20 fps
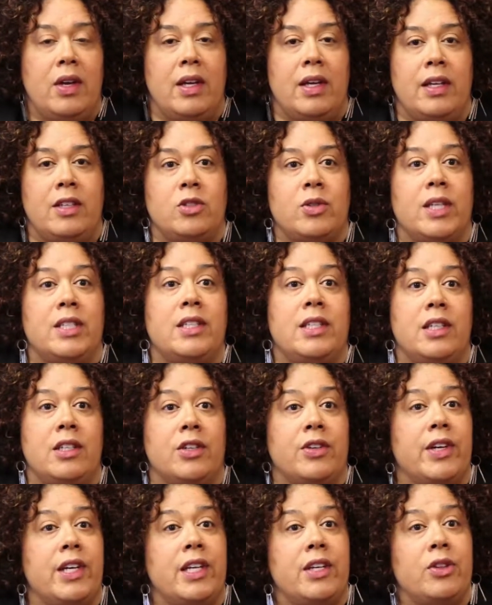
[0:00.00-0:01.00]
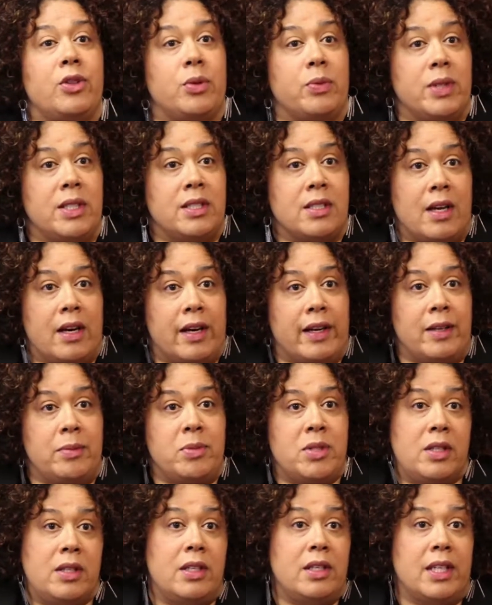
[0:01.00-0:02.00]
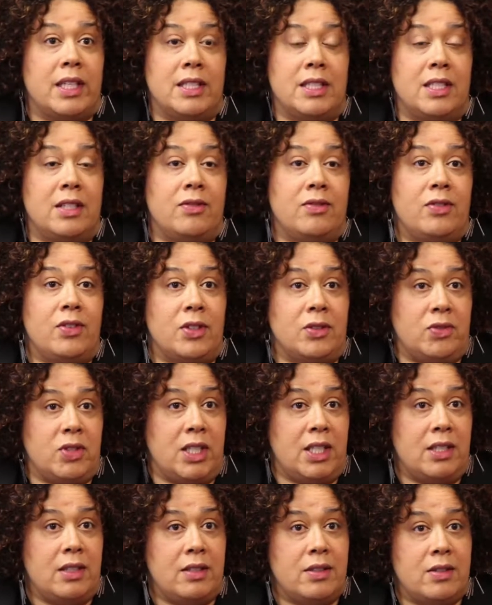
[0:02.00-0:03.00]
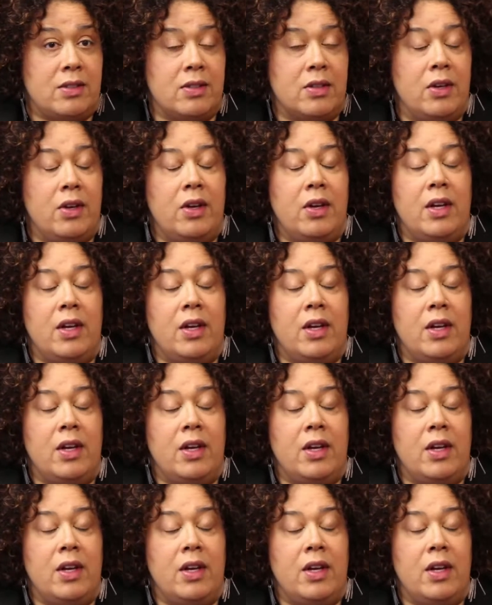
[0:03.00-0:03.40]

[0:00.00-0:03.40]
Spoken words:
He tried to integrate it three times in the 1950s,